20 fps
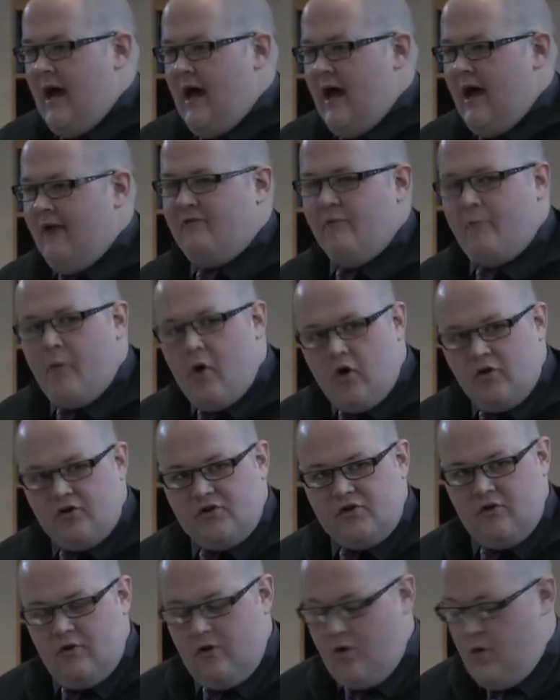I have a
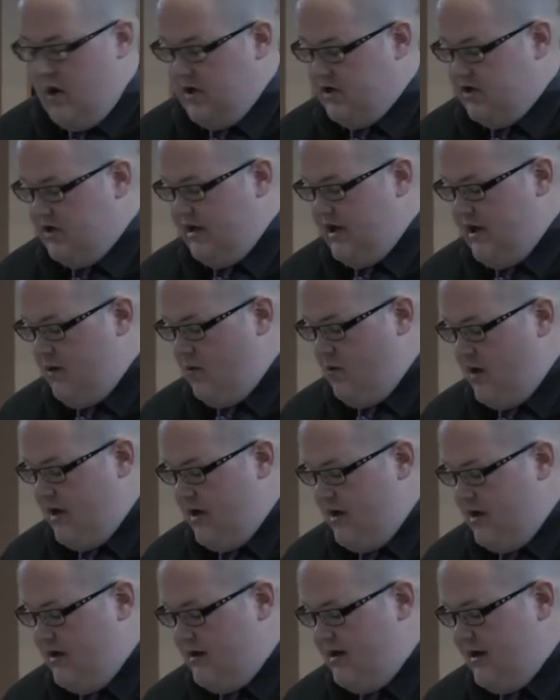personal question that I want
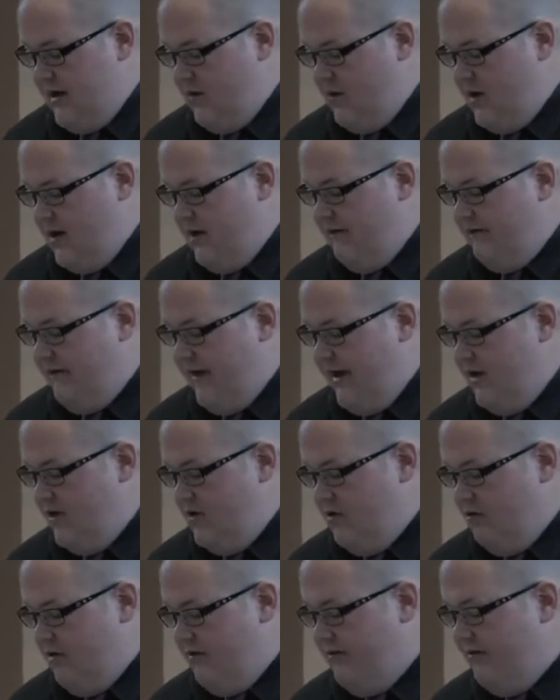to invite you
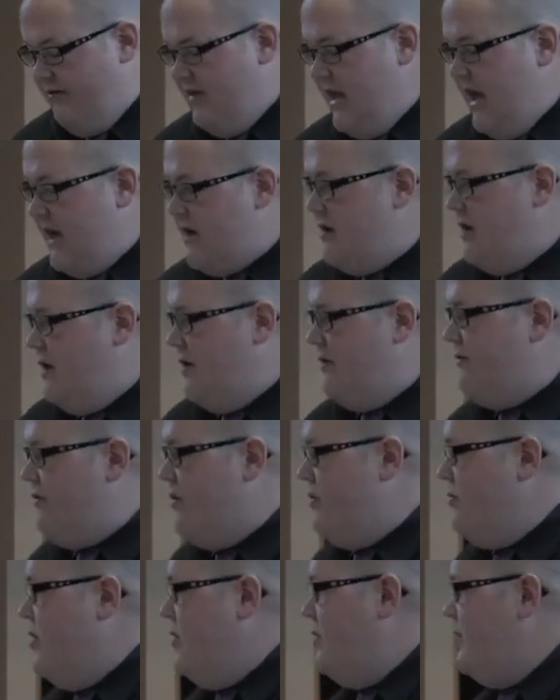to reflect on for
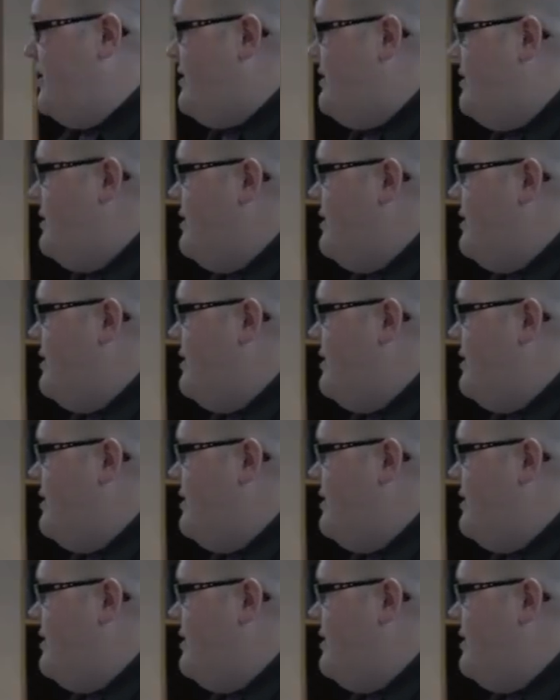a moment.